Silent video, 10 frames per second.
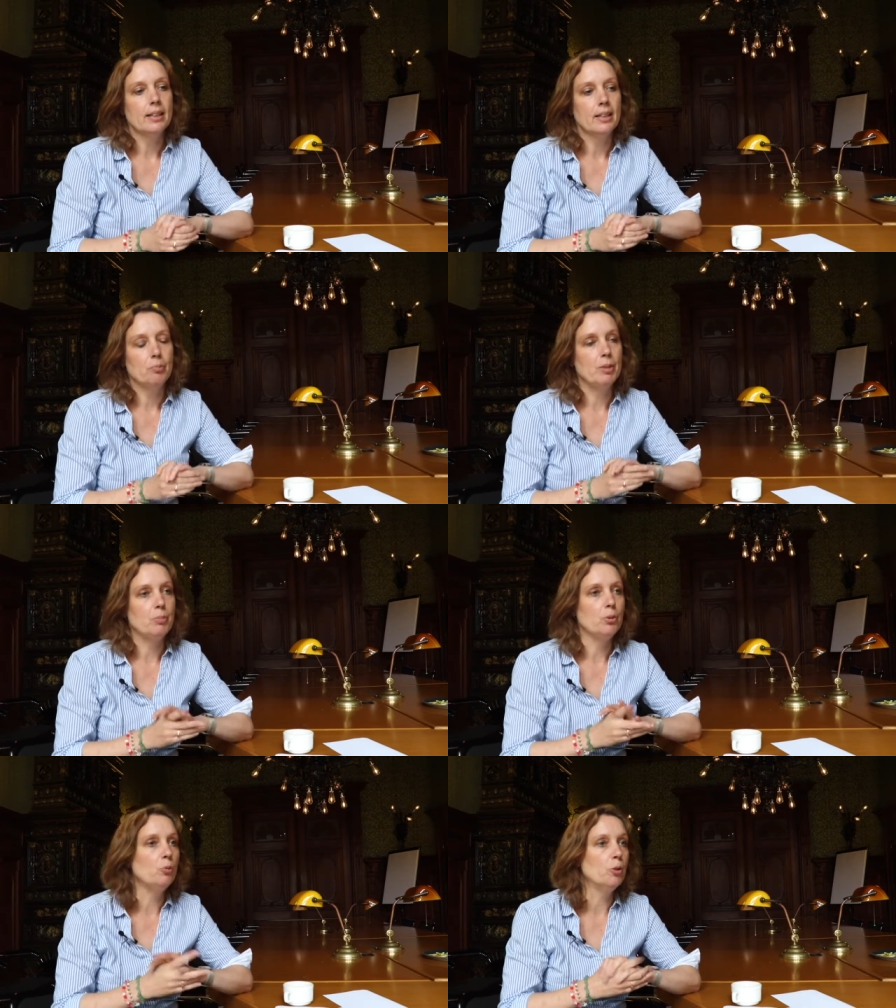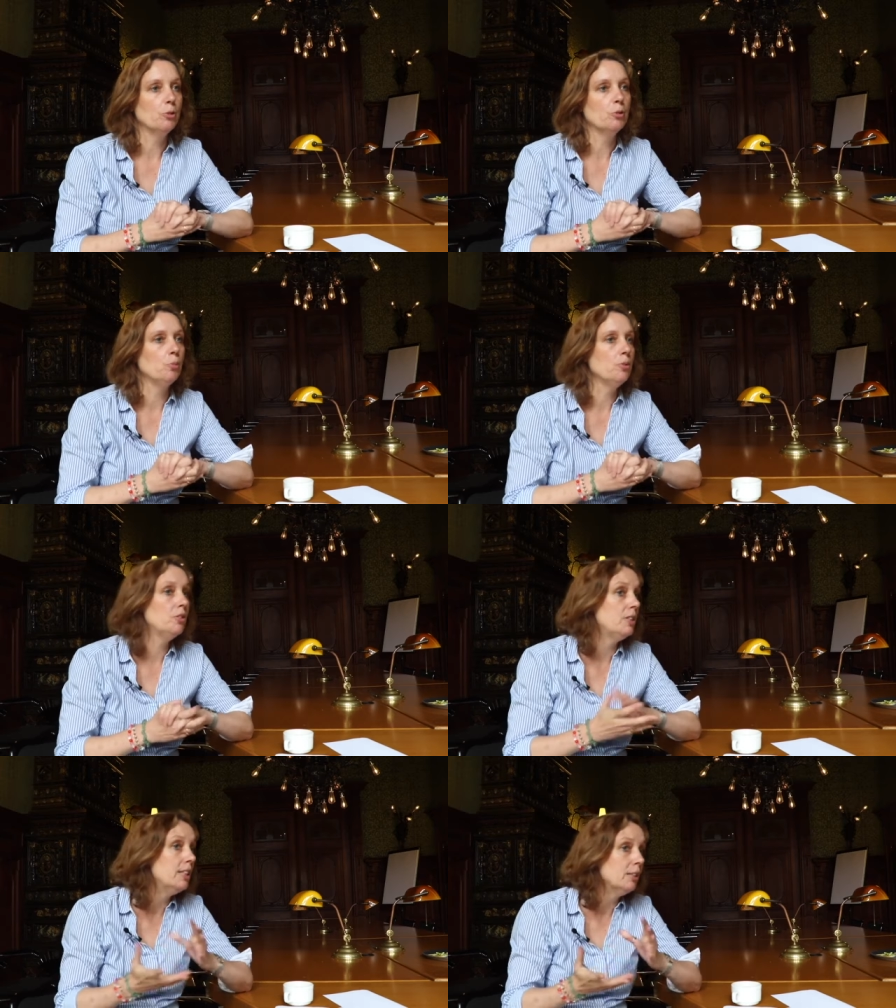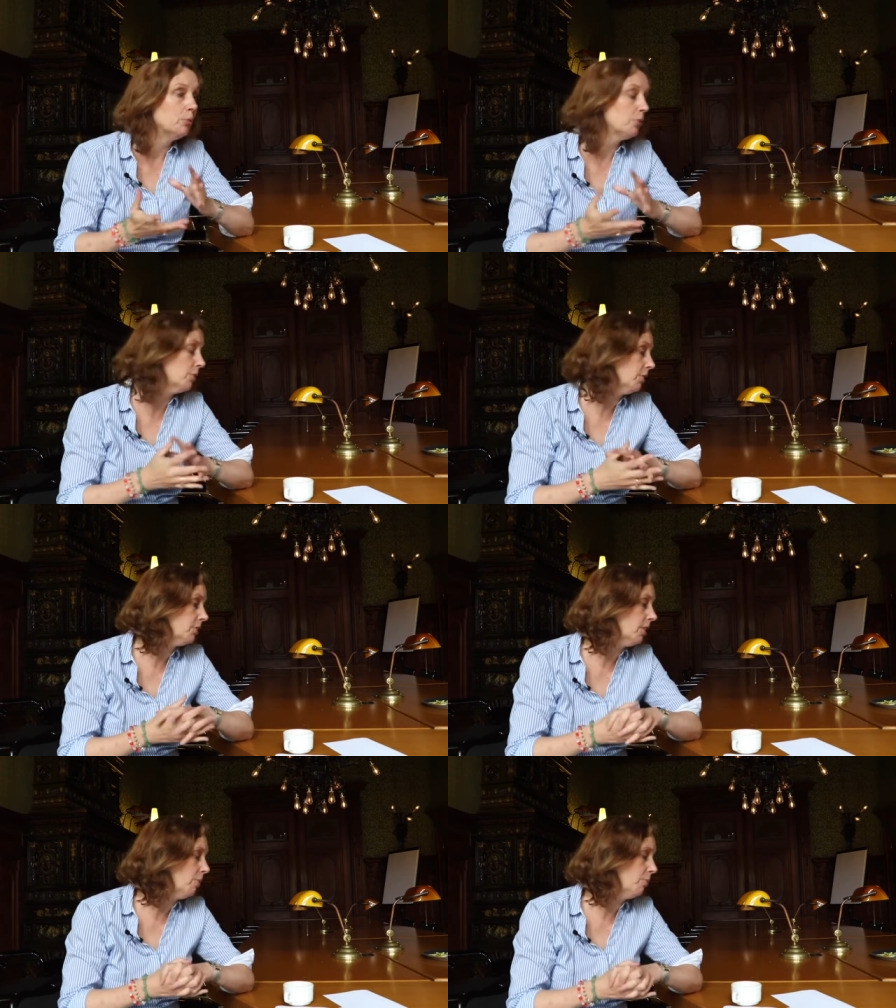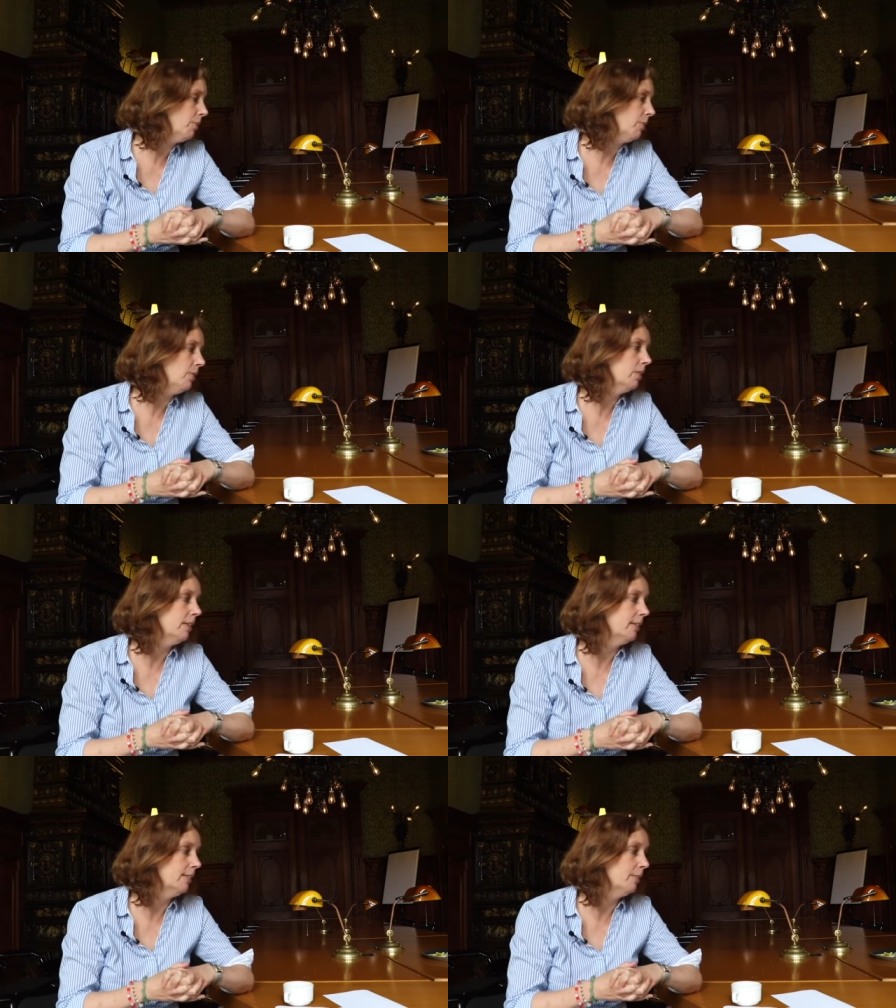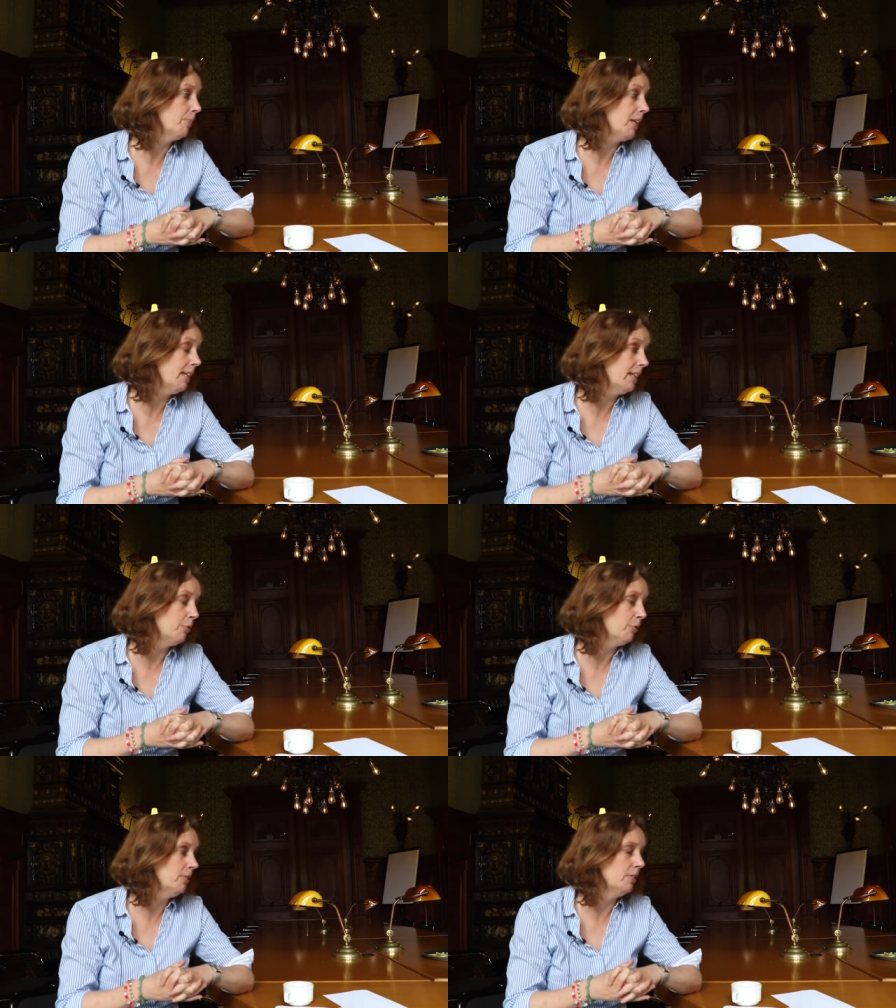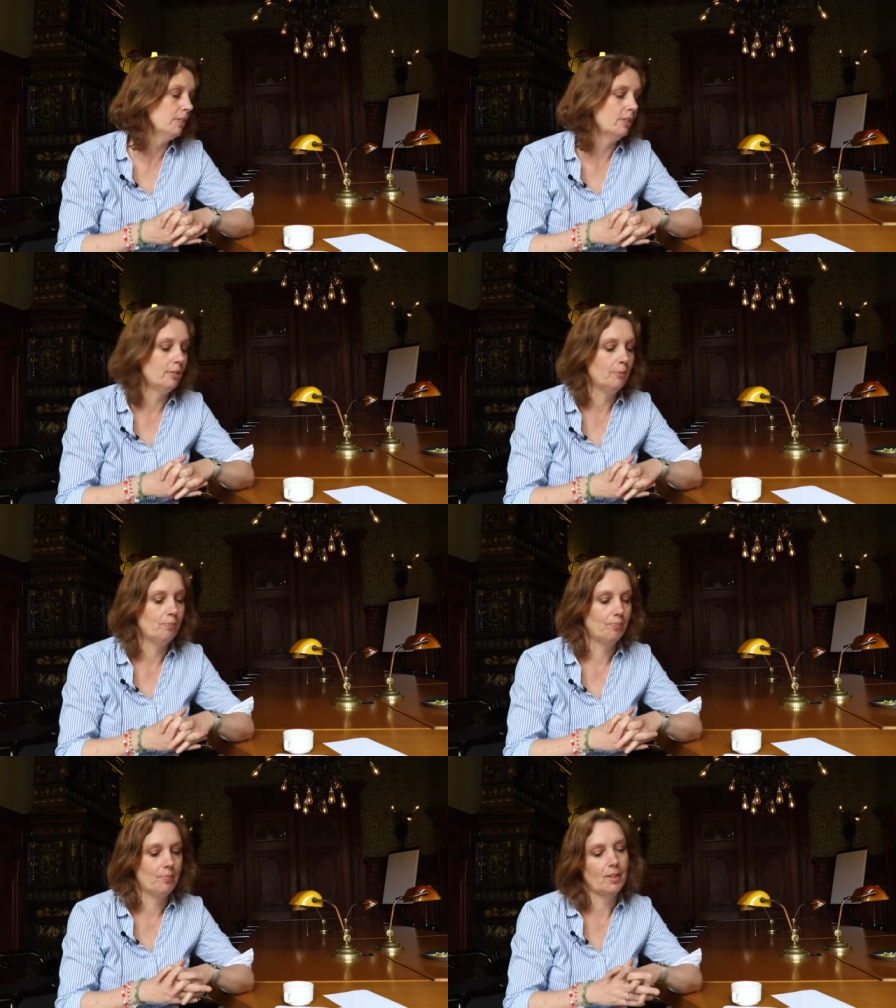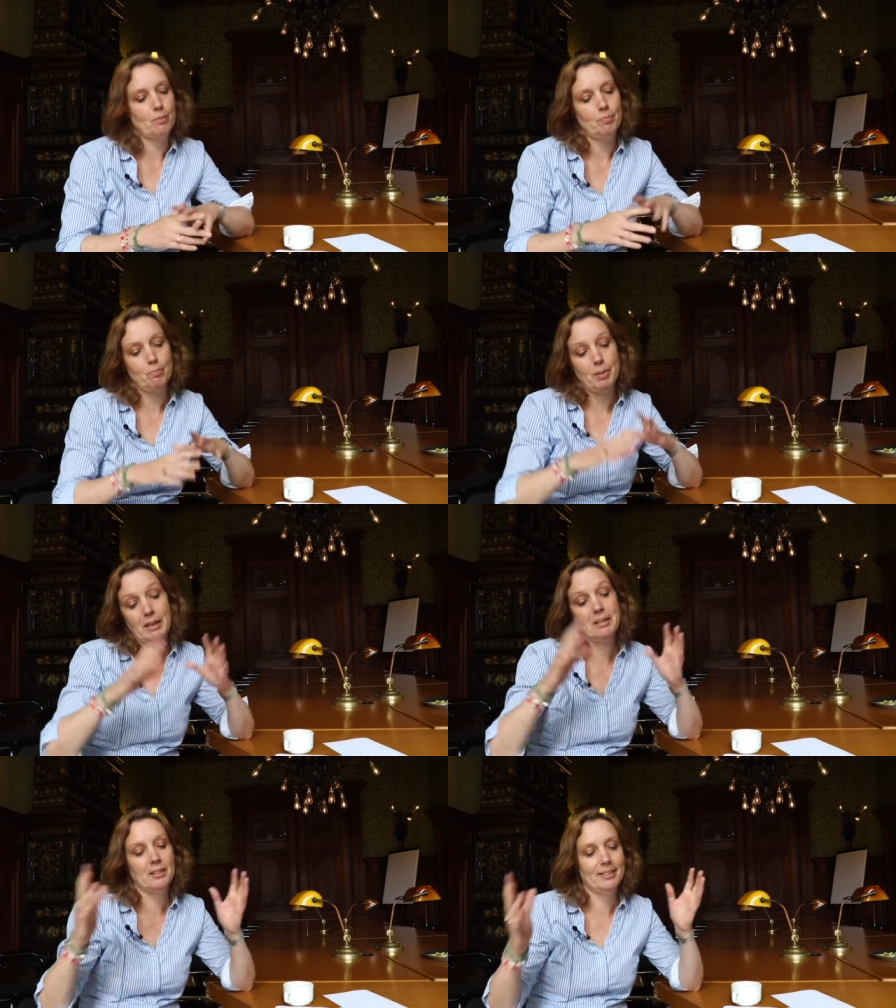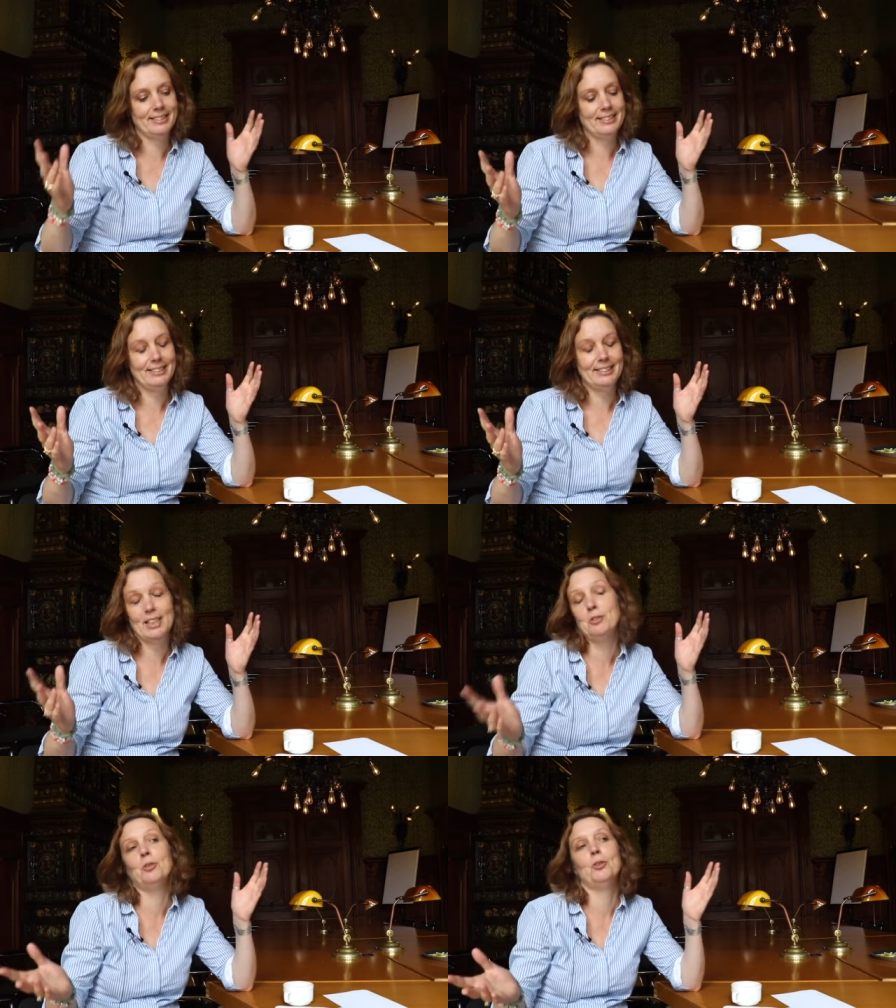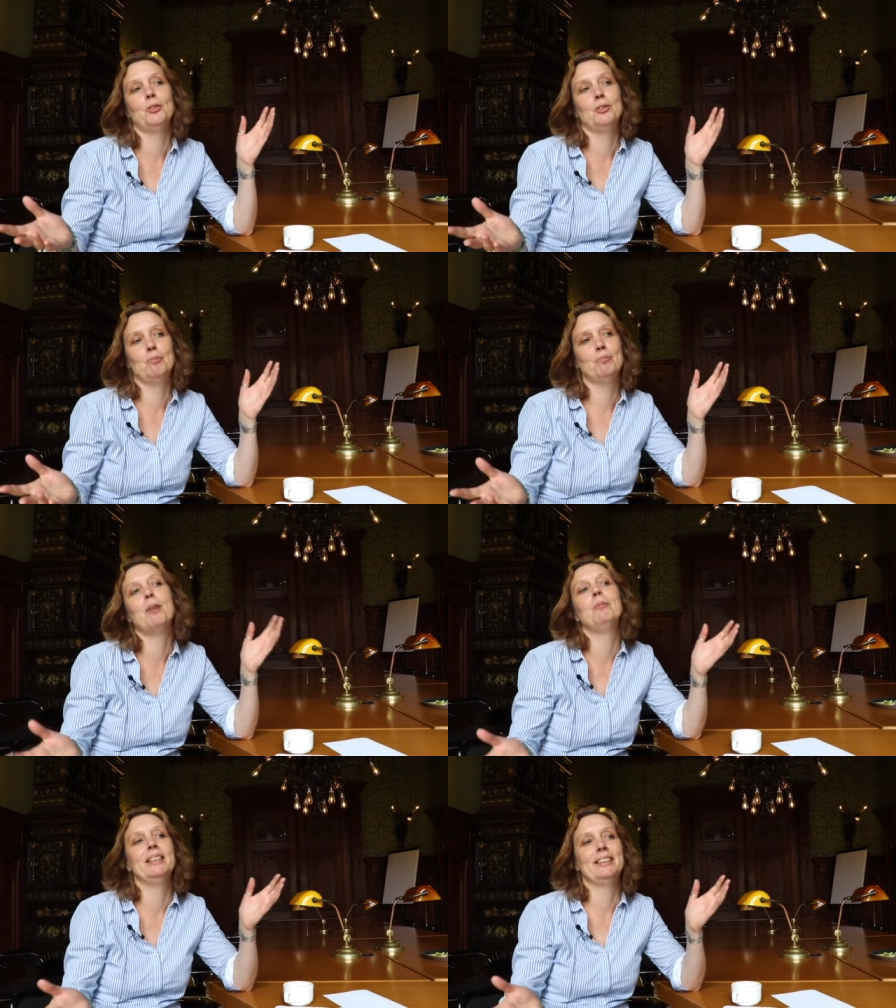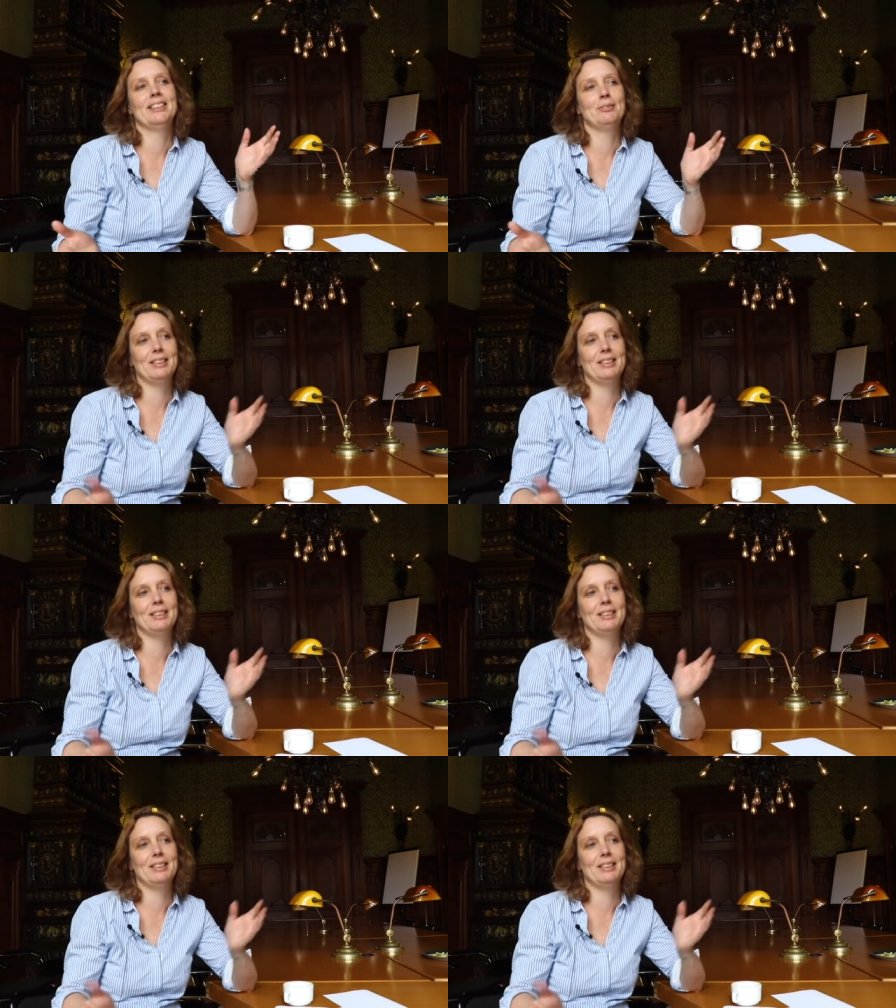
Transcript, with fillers: Uh, people who work for museums, for example, um, and even the bigger general public.